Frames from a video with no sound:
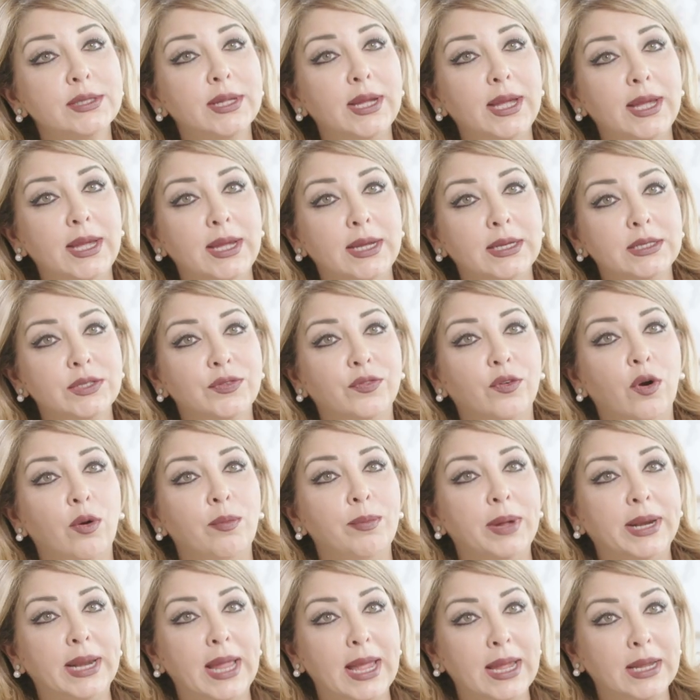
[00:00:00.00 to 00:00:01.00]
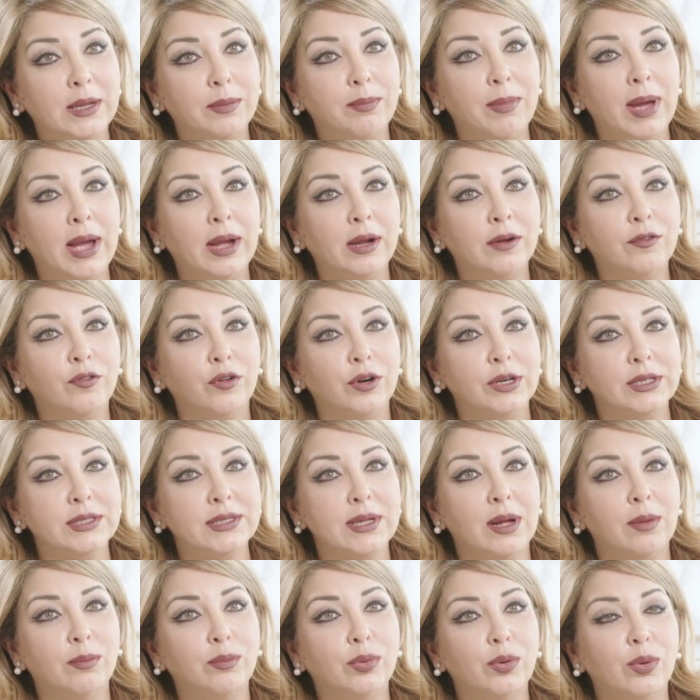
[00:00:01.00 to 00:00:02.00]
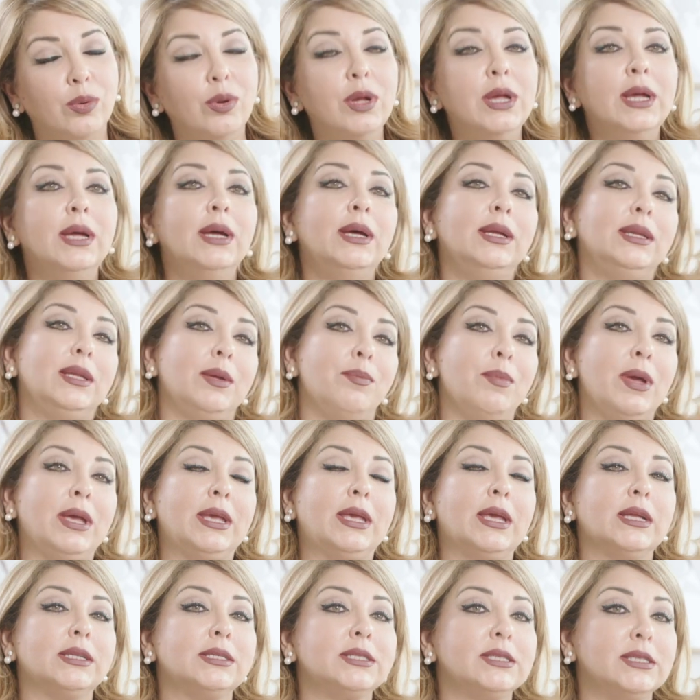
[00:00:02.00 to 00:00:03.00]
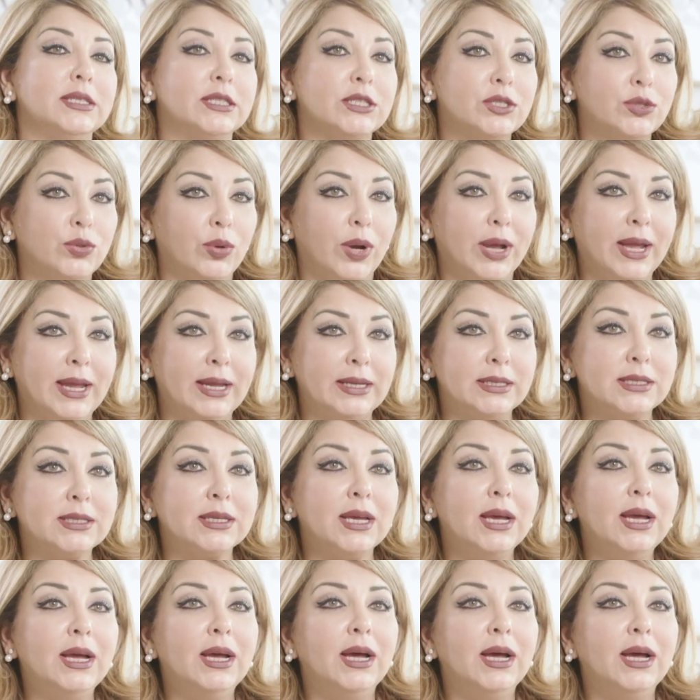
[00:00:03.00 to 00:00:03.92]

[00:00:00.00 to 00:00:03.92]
the eggs from an egg bank, for example, they may get six to eight